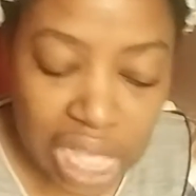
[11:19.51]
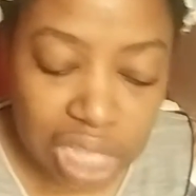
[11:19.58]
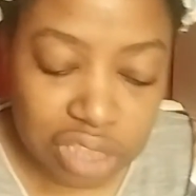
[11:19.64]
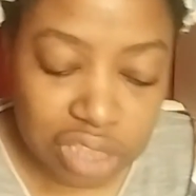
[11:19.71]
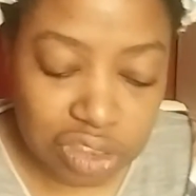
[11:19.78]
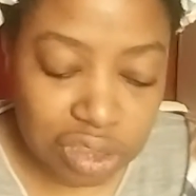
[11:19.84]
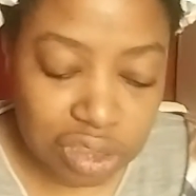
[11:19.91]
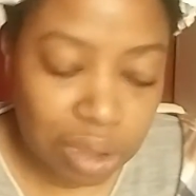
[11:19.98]

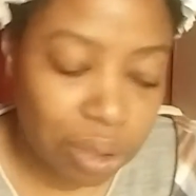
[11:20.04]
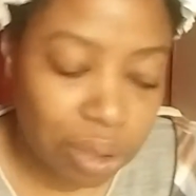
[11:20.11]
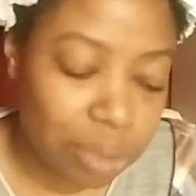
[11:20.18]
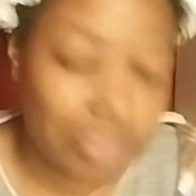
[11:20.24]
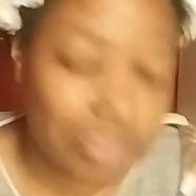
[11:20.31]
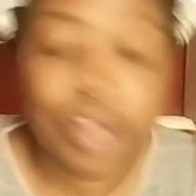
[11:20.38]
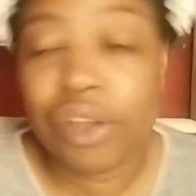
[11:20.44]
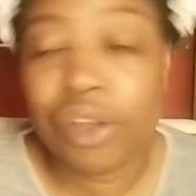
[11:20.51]
So
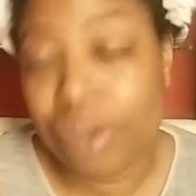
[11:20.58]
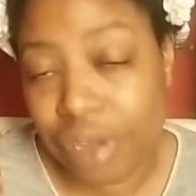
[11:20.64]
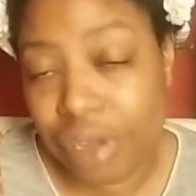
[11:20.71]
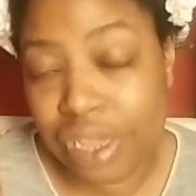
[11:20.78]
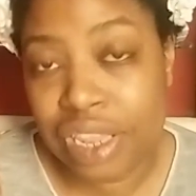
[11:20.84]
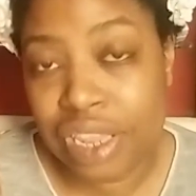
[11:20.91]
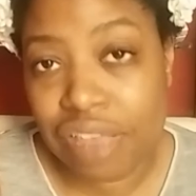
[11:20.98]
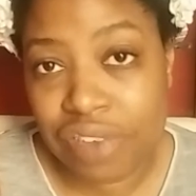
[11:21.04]
there are
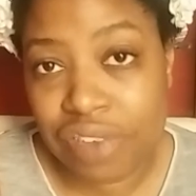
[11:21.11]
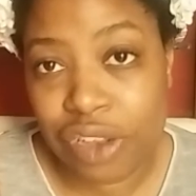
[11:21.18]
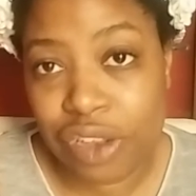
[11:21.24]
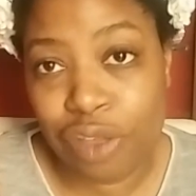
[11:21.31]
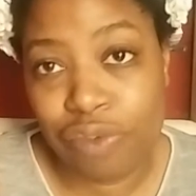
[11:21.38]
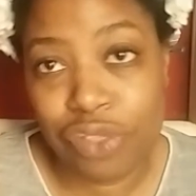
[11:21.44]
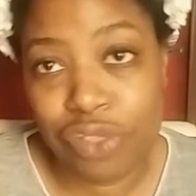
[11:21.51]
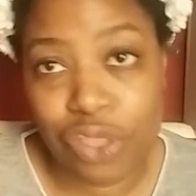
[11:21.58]
11
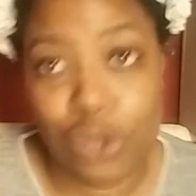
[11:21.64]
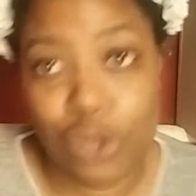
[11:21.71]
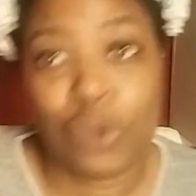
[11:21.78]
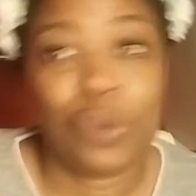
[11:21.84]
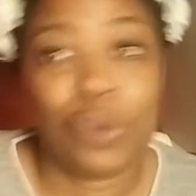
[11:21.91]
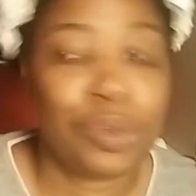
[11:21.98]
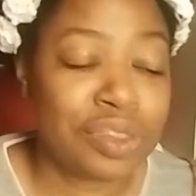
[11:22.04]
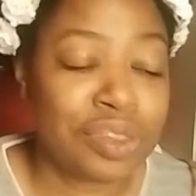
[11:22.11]
of
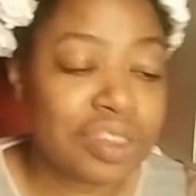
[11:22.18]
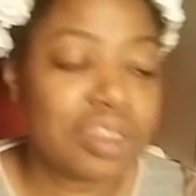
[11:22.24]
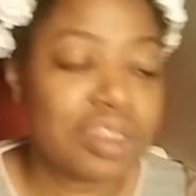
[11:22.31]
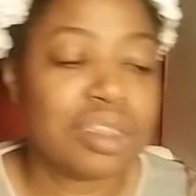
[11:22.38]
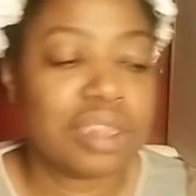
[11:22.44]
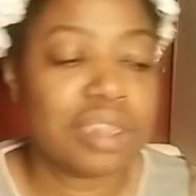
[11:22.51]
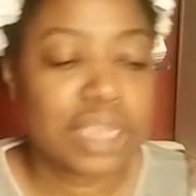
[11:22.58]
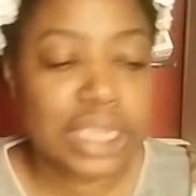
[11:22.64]
those.
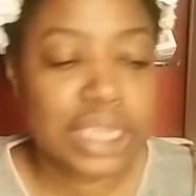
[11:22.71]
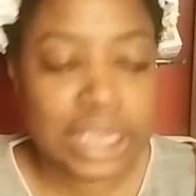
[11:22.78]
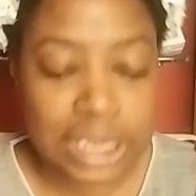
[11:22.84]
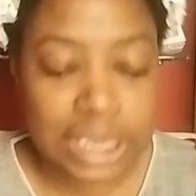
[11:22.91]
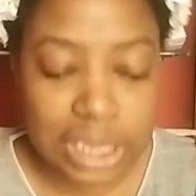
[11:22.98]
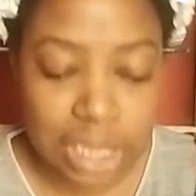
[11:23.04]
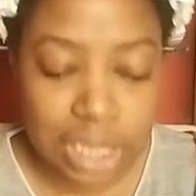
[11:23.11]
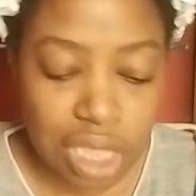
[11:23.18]

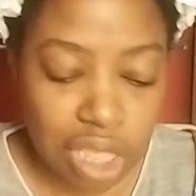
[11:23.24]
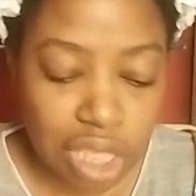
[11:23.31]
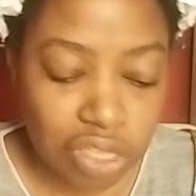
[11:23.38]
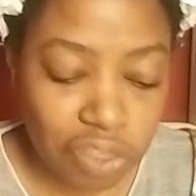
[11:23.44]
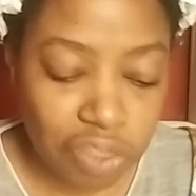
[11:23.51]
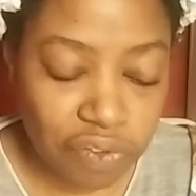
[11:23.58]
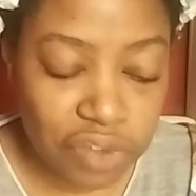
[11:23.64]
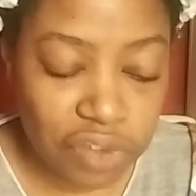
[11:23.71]

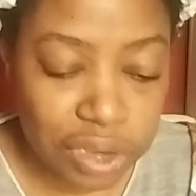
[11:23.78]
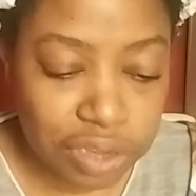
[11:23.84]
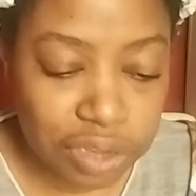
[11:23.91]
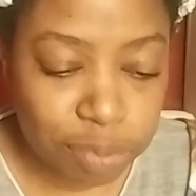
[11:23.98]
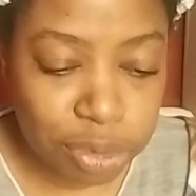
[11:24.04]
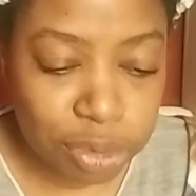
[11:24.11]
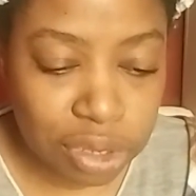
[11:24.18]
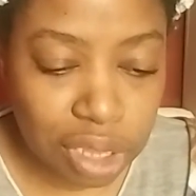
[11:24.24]
The first
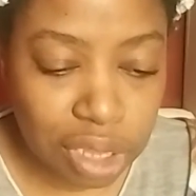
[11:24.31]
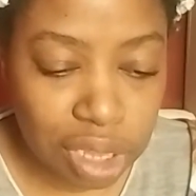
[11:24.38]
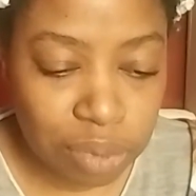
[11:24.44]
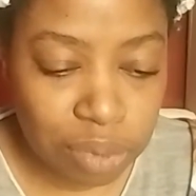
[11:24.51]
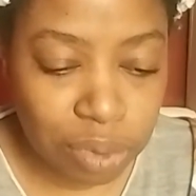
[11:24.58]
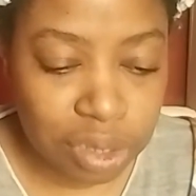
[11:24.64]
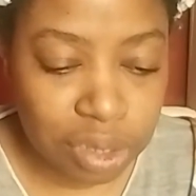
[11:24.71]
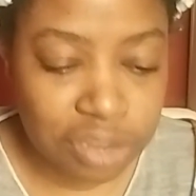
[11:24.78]
book I
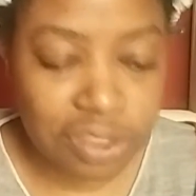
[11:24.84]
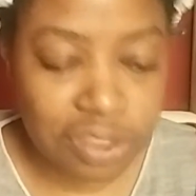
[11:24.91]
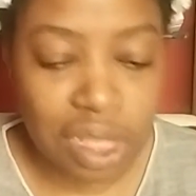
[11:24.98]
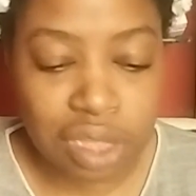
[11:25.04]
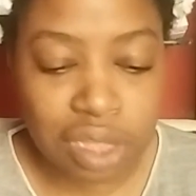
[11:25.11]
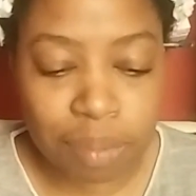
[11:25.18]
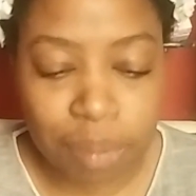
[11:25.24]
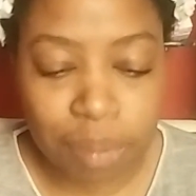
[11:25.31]
want to
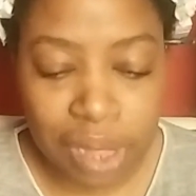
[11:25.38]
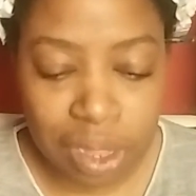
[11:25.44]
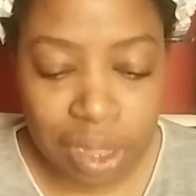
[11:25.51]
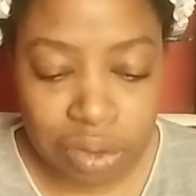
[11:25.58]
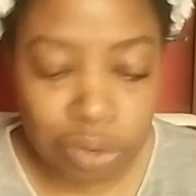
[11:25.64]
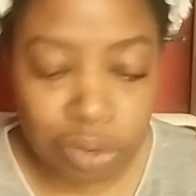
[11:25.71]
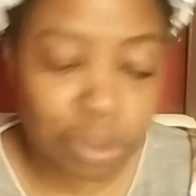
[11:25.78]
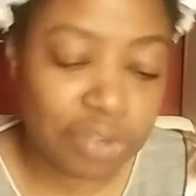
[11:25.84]
talk about,
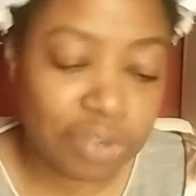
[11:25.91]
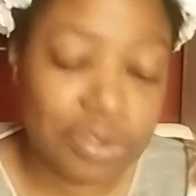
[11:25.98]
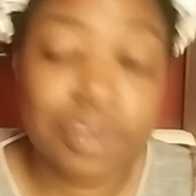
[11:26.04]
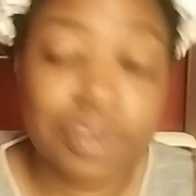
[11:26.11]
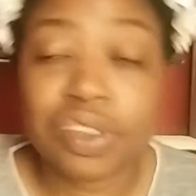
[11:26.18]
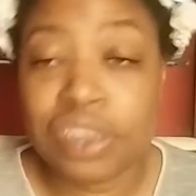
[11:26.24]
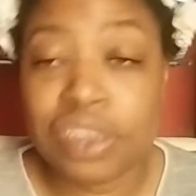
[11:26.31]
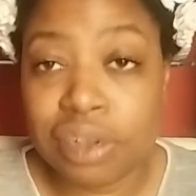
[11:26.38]
or the first
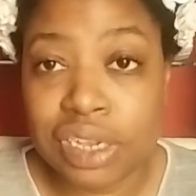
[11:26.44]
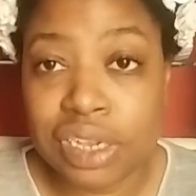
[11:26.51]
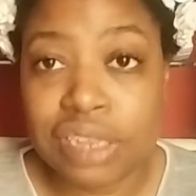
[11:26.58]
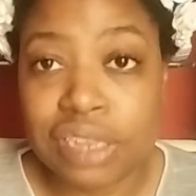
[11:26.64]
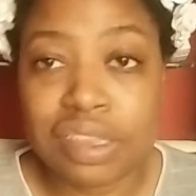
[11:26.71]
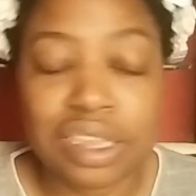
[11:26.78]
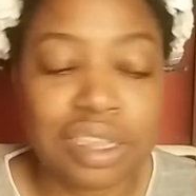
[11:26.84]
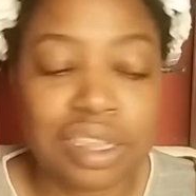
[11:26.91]

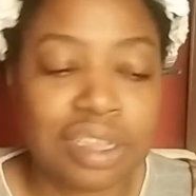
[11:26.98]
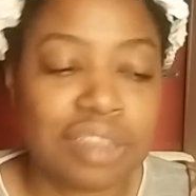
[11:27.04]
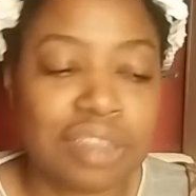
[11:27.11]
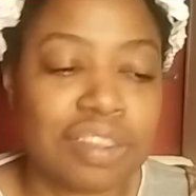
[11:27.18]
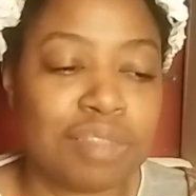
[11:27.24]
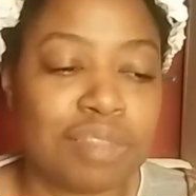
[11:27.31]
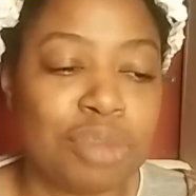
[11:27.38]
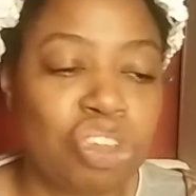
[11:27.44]
series, is
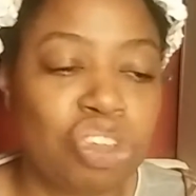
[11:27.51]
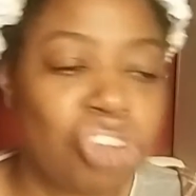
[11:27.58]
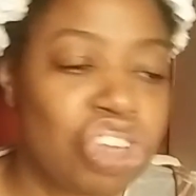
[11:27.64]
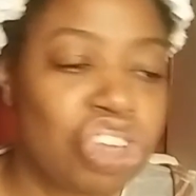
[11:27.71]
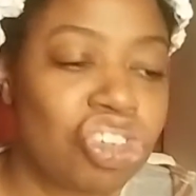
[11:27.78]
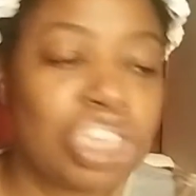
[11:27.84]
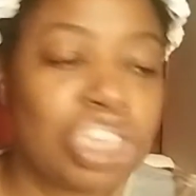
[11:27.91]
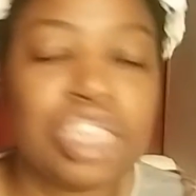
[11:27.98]
The
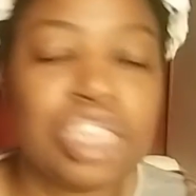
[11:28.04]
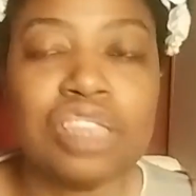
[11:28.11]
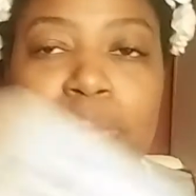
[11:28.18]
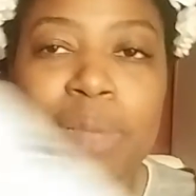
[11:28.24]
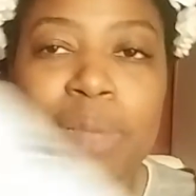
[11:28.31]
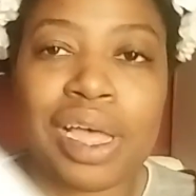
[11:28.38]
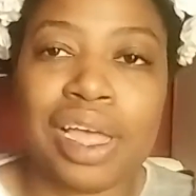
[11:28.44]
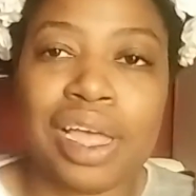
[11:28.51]
Magicians
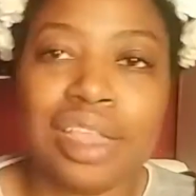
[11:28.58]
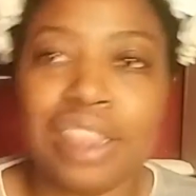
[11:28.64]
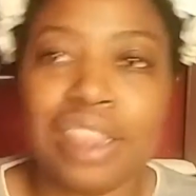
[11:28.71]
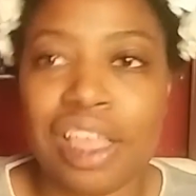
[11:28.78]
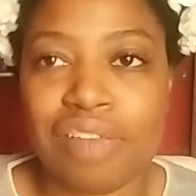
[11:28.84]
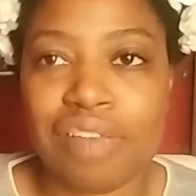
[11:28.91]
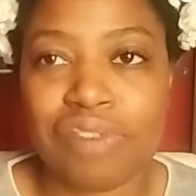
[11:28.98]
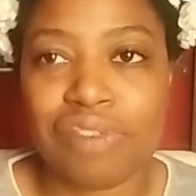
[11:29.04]
by
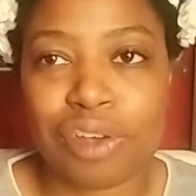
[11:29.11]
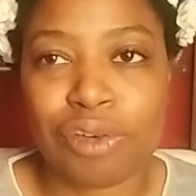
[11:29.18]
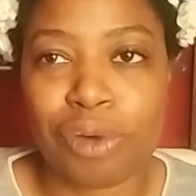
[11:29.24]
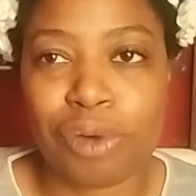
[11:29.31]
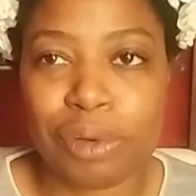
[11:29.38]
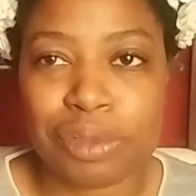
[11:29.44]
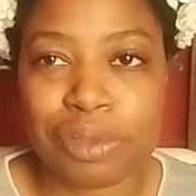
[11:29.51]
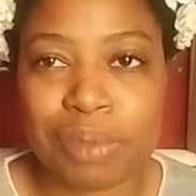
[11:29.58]
Lev
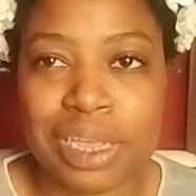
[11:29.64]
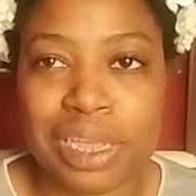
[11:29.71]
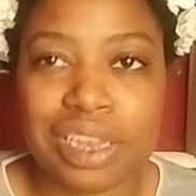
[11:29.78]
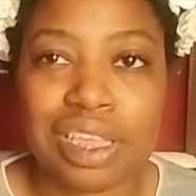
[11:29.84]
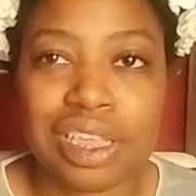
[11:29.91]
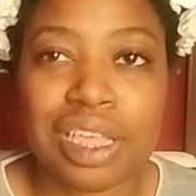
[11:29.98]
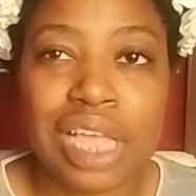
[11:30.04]
Grossman.